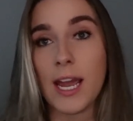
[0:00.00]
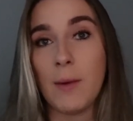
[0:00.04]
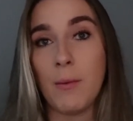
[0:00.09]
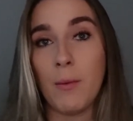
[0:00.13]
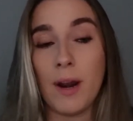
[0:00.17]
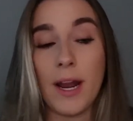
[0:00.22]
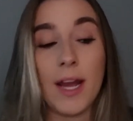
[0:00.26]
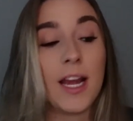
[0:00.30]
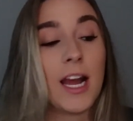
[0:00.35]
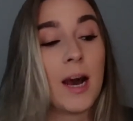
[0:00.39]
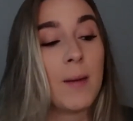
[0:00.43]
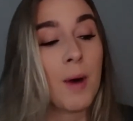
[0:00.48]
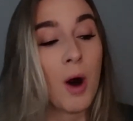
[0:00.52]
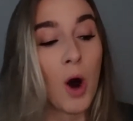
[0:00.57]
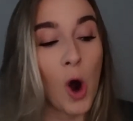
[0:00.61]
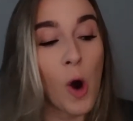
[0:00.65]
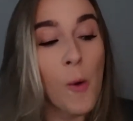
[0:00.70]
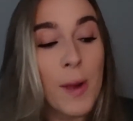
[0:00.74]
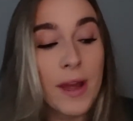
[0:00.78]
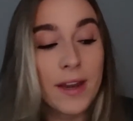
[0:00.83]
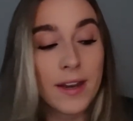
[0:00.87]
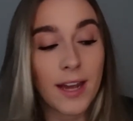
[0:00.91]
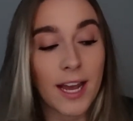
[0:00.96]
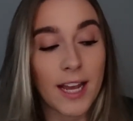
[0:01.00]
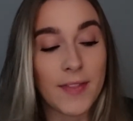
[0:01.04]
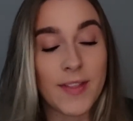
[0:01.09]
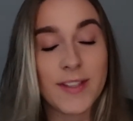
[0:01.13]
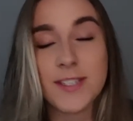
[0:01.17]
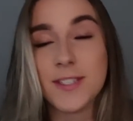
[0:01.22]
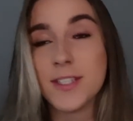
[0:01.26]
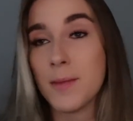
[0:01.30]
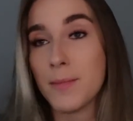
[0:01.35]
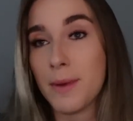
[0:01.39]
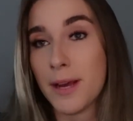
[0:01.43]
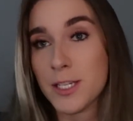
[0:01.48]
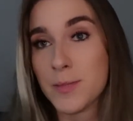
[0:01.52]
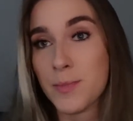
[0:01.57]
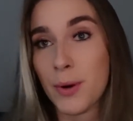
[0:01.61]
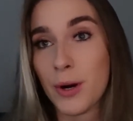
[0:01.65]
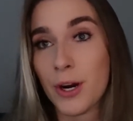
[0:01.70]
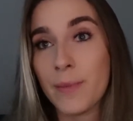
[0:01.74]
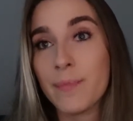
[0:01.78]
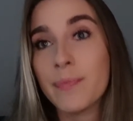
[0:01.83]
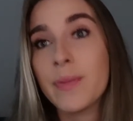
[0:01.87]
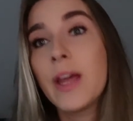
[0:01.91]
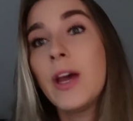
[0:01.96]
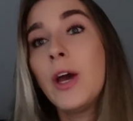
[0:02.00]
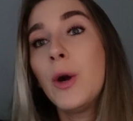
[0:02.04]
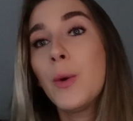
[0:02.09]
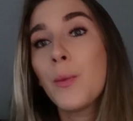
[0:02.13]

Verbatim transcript: And when I come home at night, this is the best part.